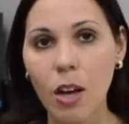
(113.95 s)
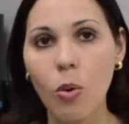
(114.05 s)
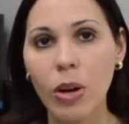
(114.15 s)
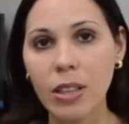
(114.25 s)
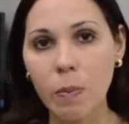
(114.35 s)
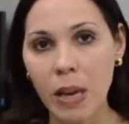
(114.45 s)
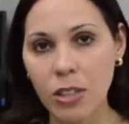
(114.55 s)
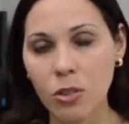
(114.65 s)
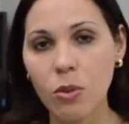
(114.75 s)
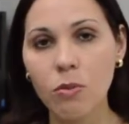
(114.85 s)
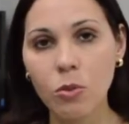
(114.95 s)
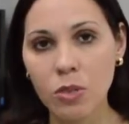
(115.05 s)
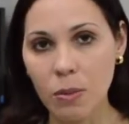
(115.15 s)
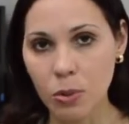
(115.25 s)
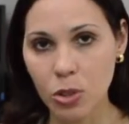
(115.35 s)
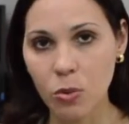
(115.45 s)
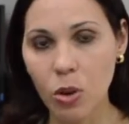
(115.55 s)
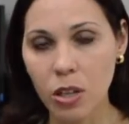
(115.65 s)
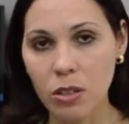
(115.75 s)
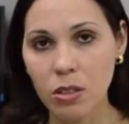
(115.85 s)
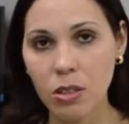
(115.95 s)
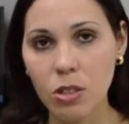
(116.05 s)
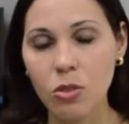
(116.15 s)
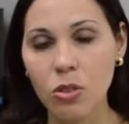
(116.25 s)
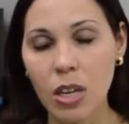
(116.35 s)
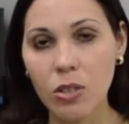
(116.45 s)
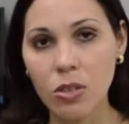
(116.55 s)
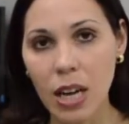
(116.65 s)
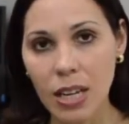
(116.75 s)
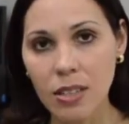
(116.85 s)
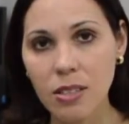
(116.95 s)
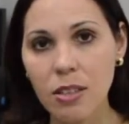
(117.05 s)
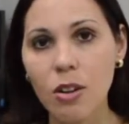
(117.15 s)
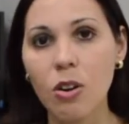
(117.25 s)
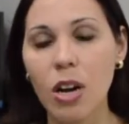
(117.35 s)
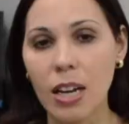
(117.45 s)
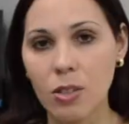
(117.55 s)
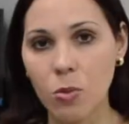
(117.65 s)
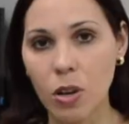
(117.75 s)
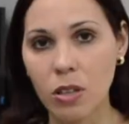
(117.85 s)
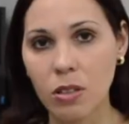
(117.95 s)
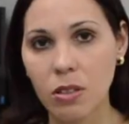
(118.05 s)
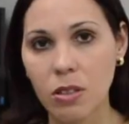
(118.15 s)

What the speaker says: Wet the patient with room temperature water. Do not use ice or ice water.